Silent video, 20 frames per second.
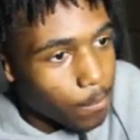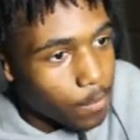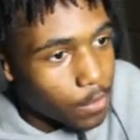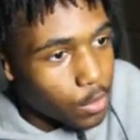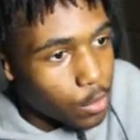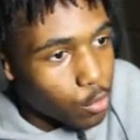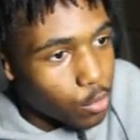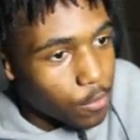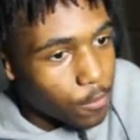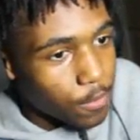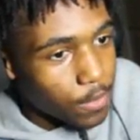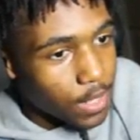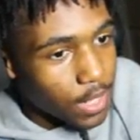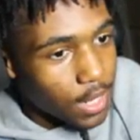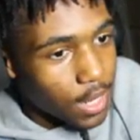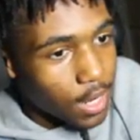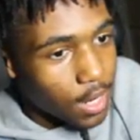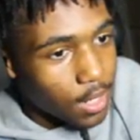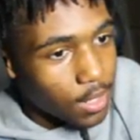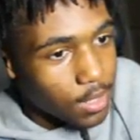Do it for the
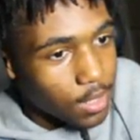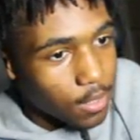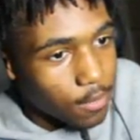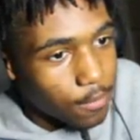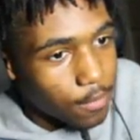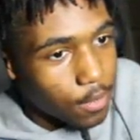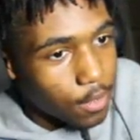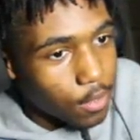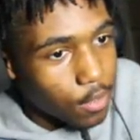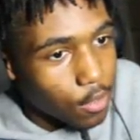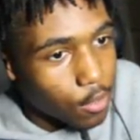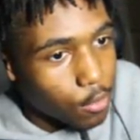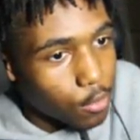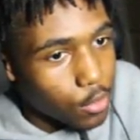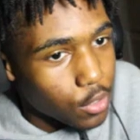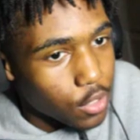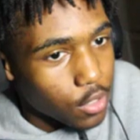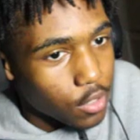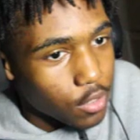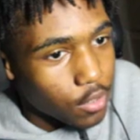content, for the
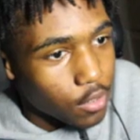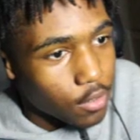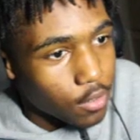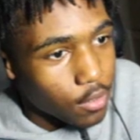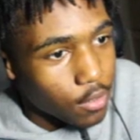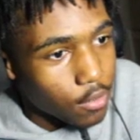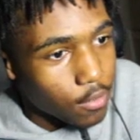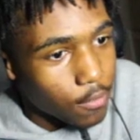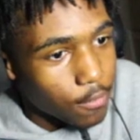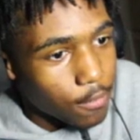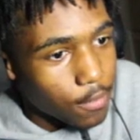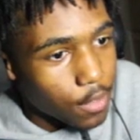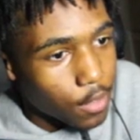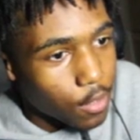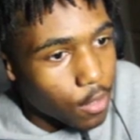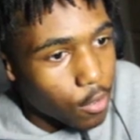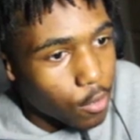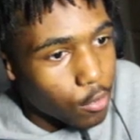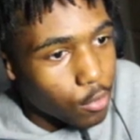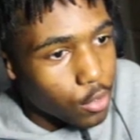culture, for the
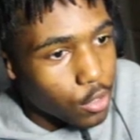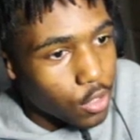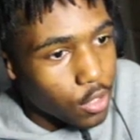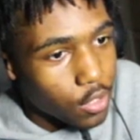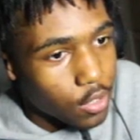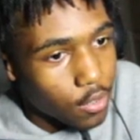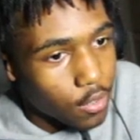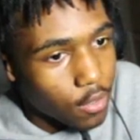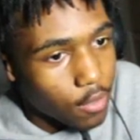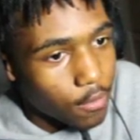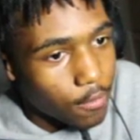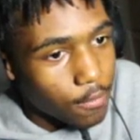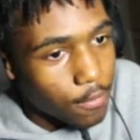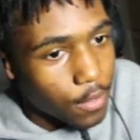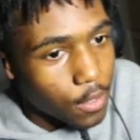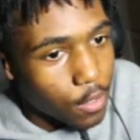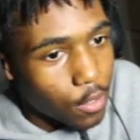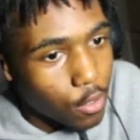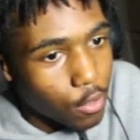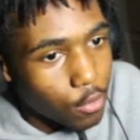culture, for
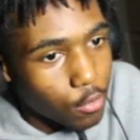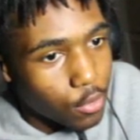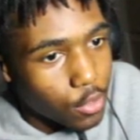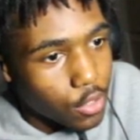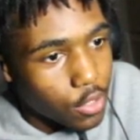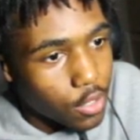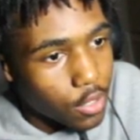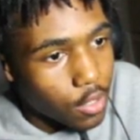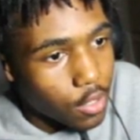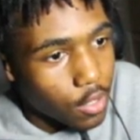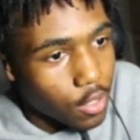the culture,